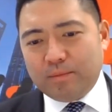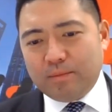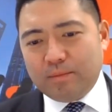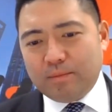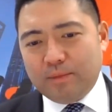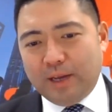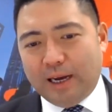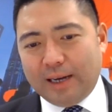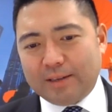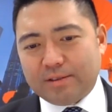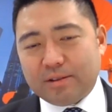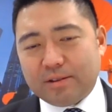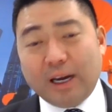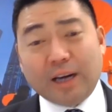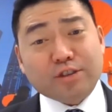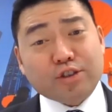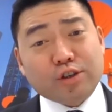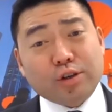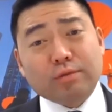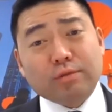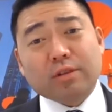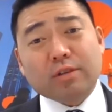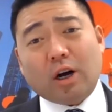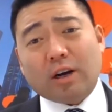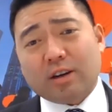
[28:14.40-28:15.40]
not
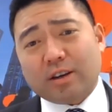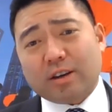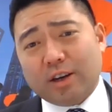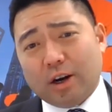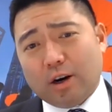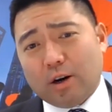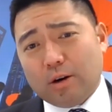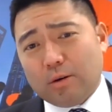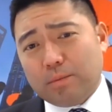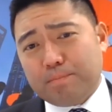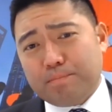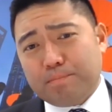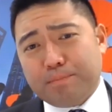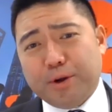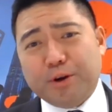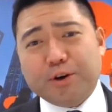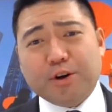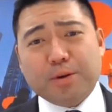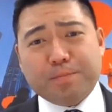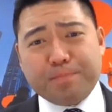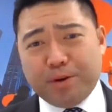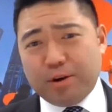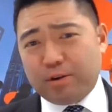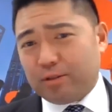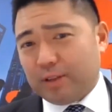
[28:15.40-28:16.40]
too long ago,
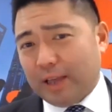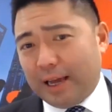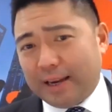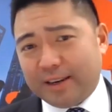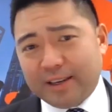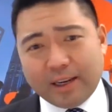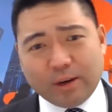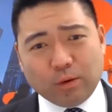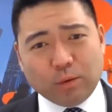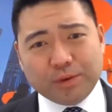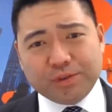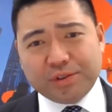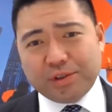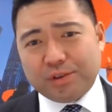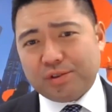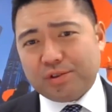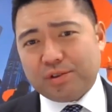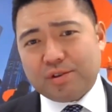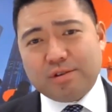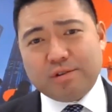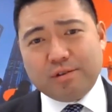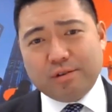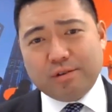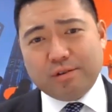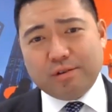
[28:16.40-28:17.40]
peer-to-peer lending was this
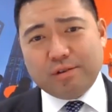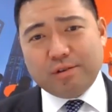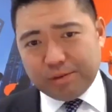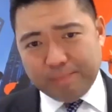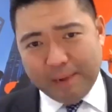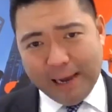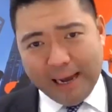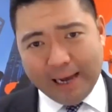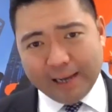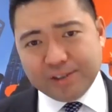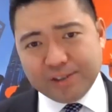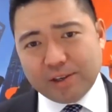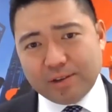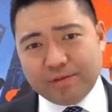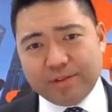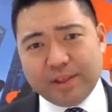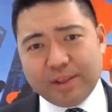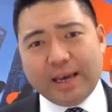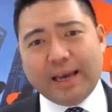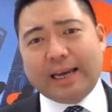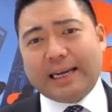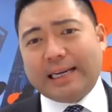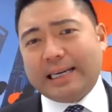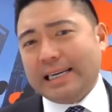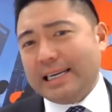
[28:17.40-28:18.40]
huge, massive
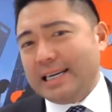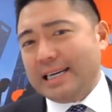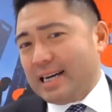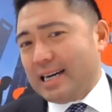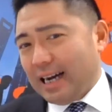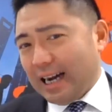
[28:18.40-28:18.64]
thing.